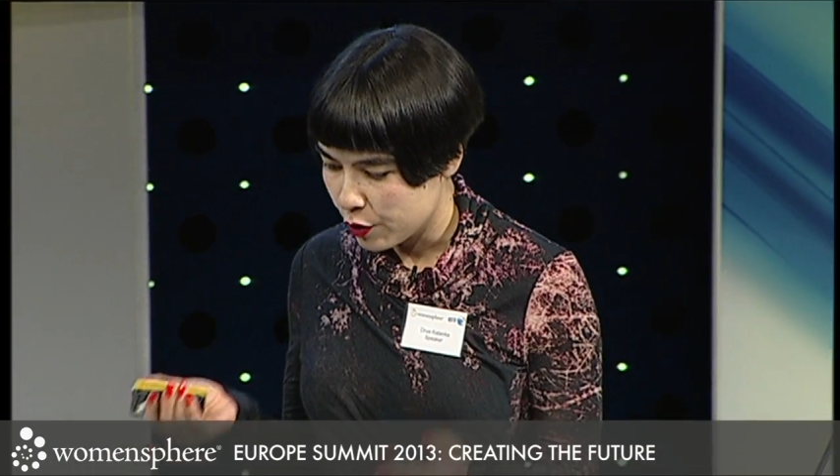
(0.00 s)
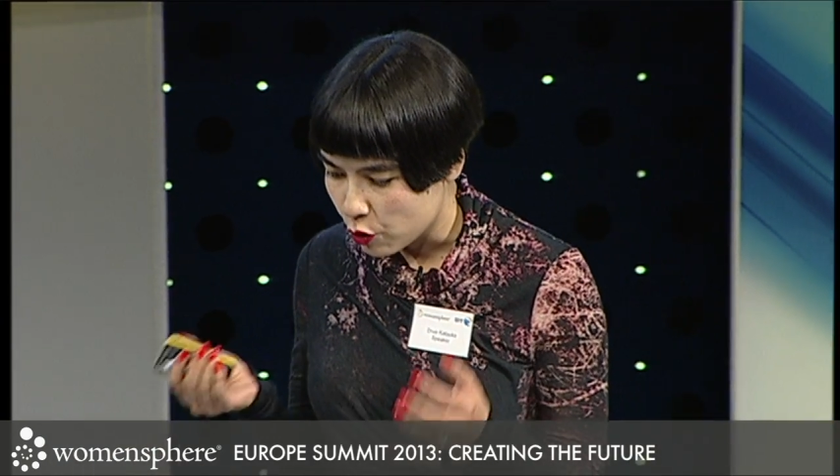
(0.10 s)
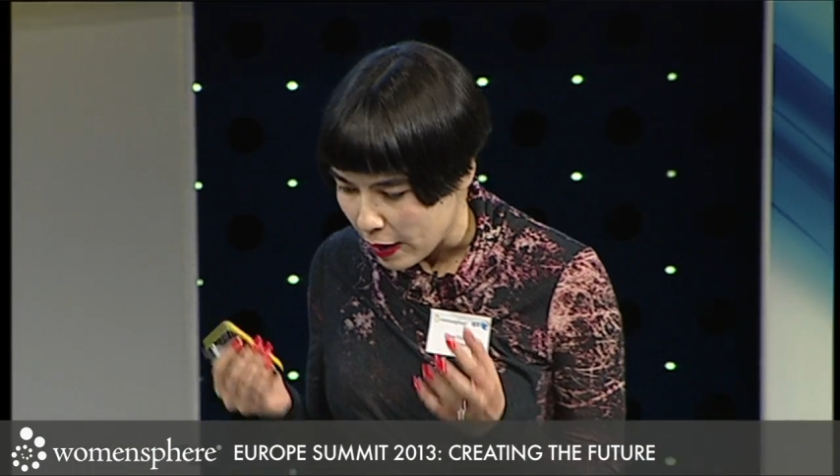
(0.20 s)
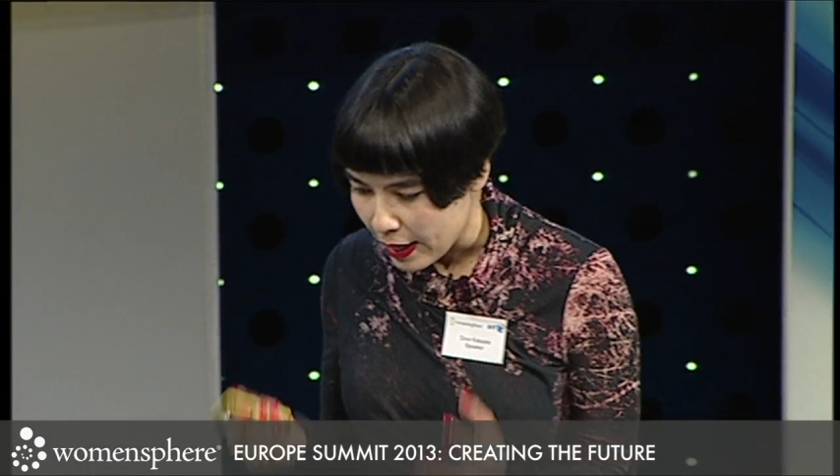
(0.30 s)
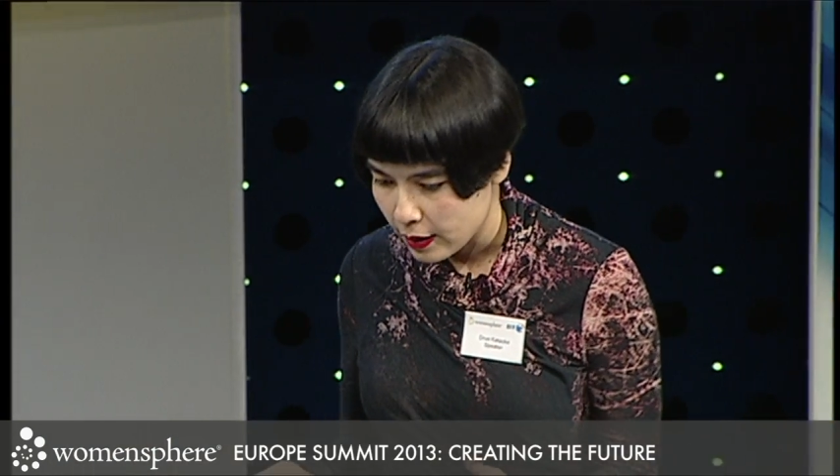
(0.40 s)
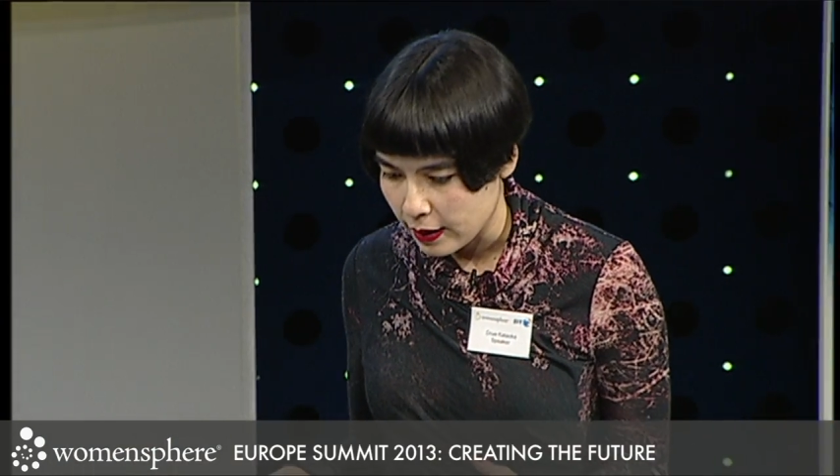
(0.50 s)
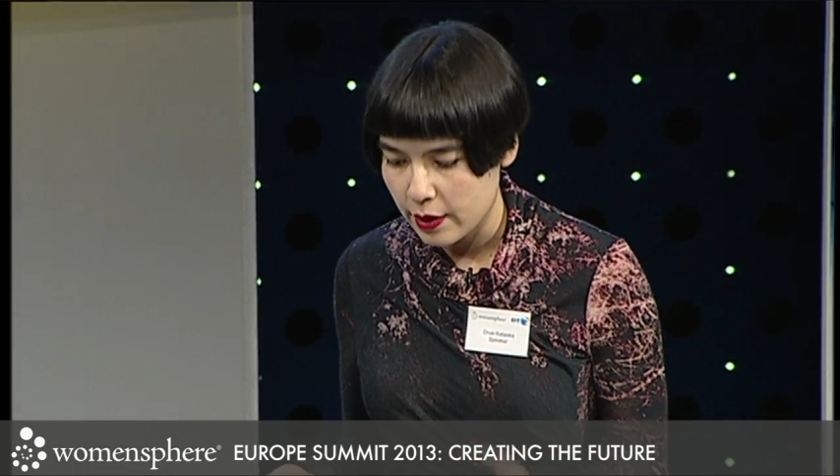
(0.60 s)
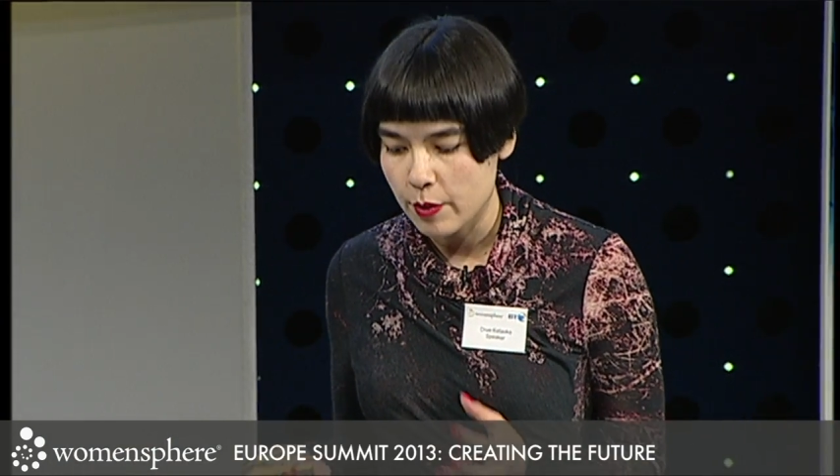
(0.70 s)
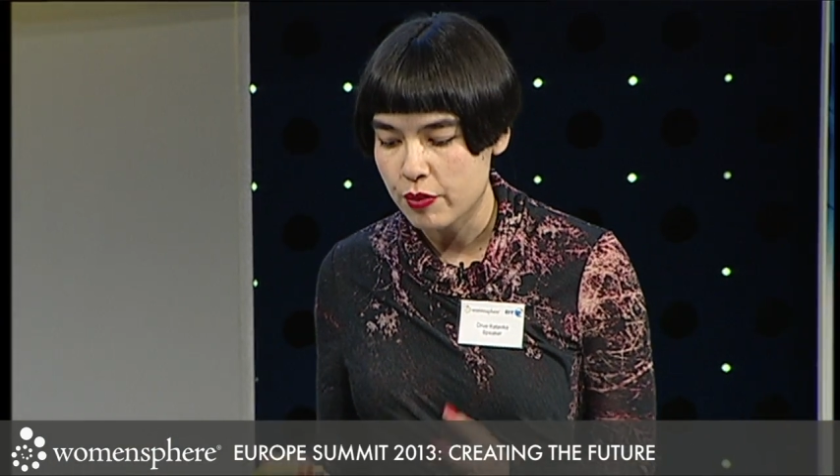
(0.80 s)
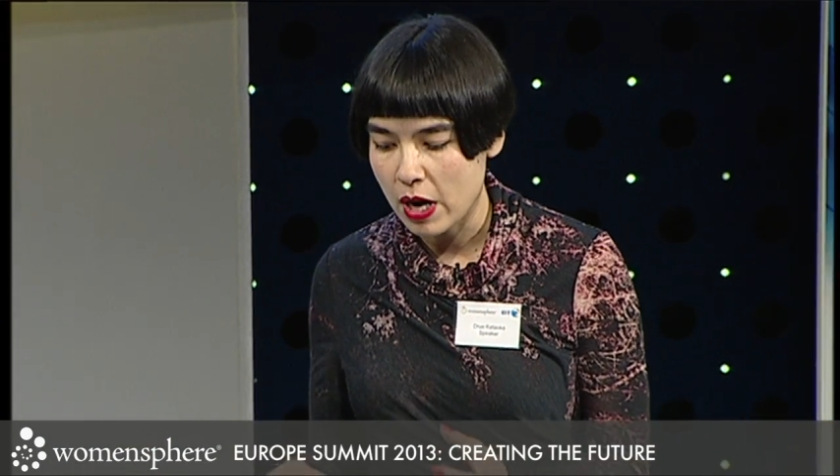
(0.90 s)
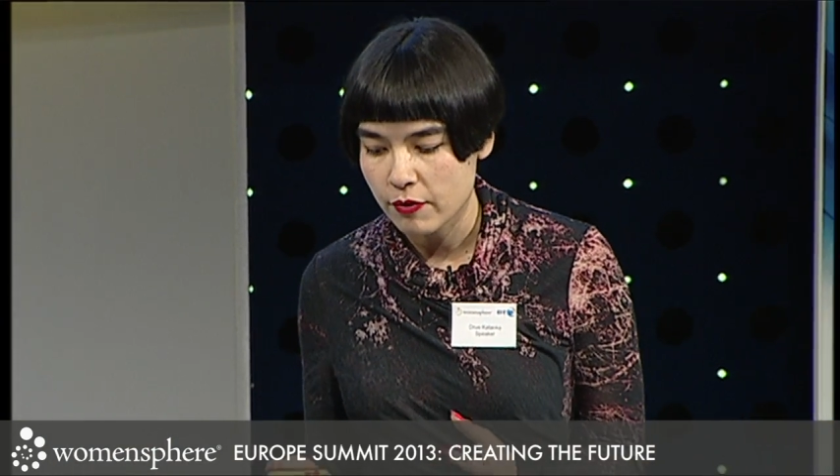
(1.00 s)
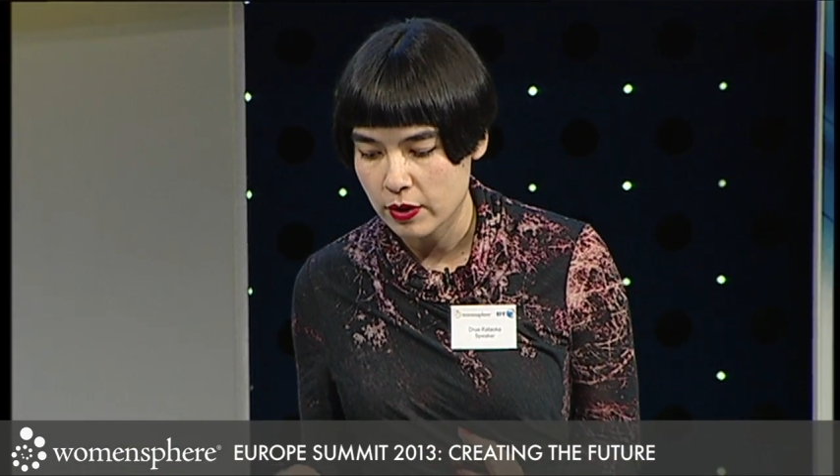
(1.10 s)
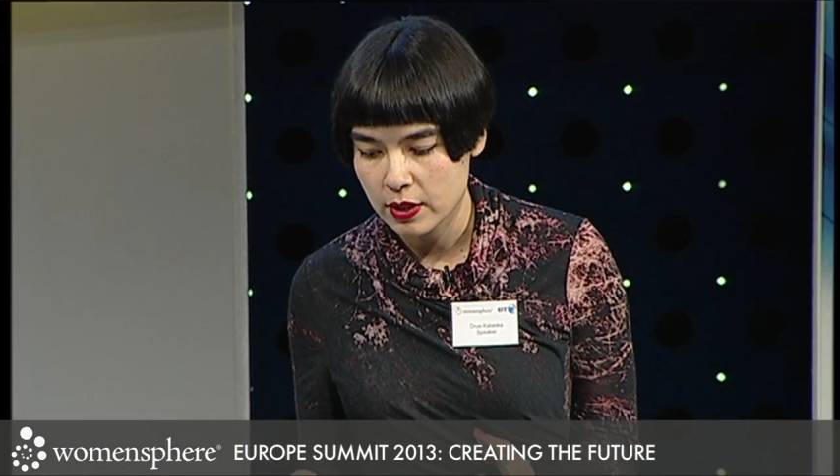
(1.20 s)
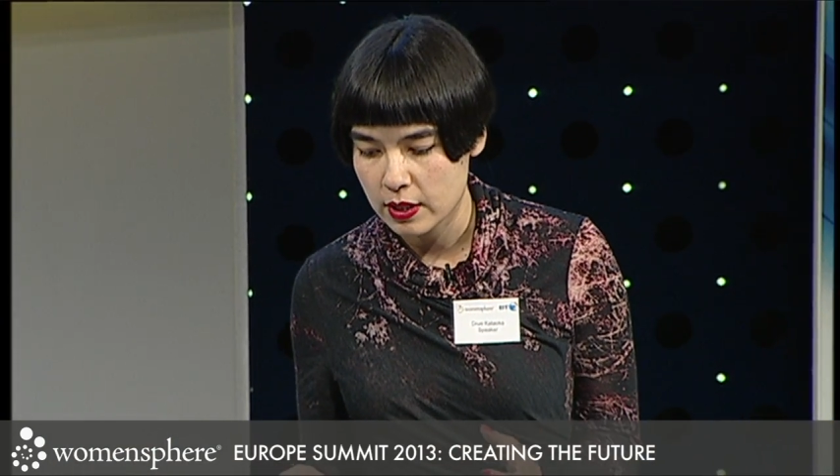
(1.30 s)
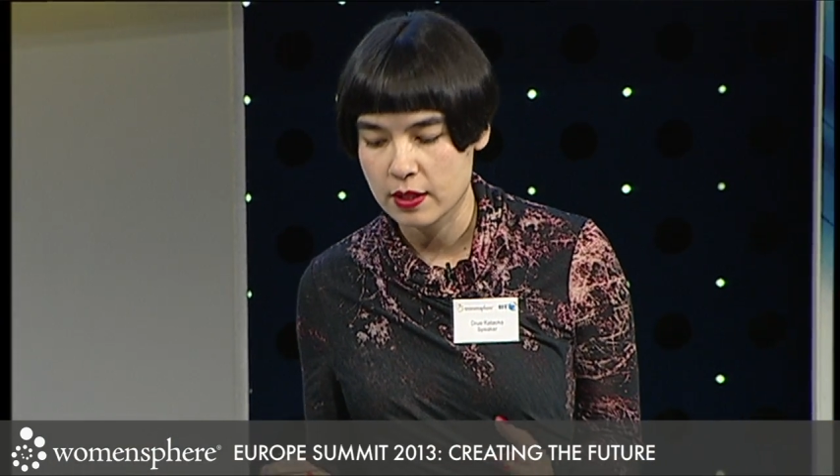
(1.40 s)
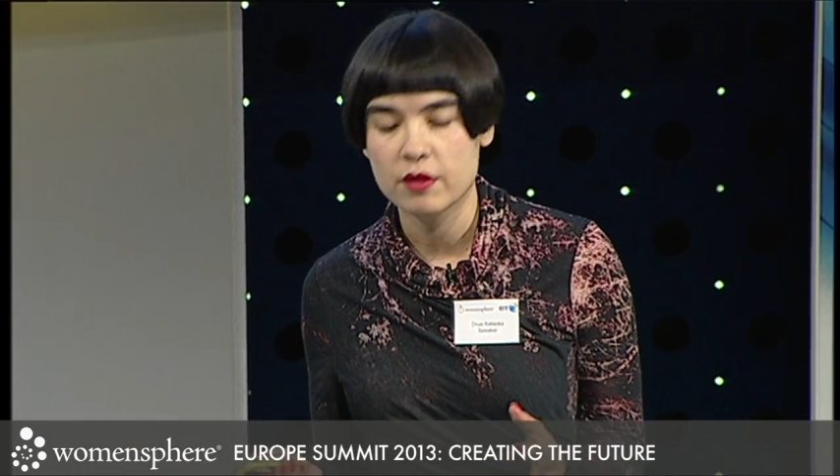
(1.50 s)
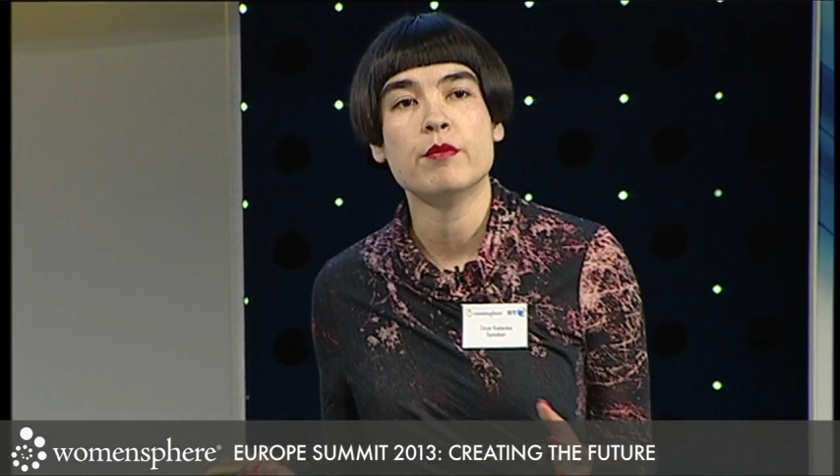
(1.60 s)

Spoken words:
directly the preferences